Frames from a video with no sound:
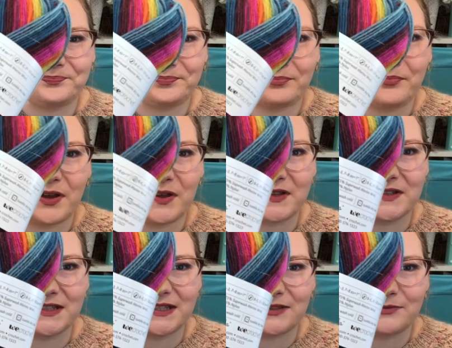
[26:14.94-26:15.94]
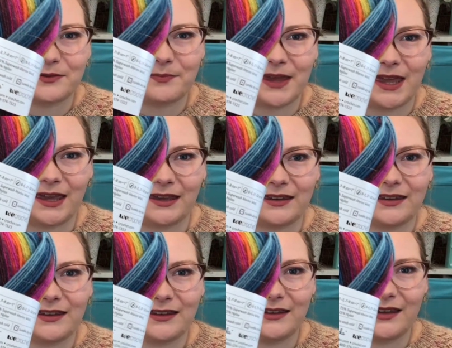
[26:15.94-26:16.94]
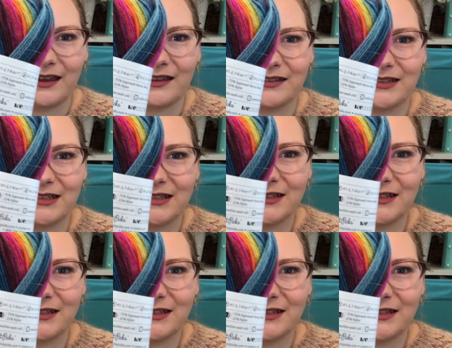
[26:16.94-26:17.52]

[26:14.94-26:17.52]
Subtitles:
burgundies with pink and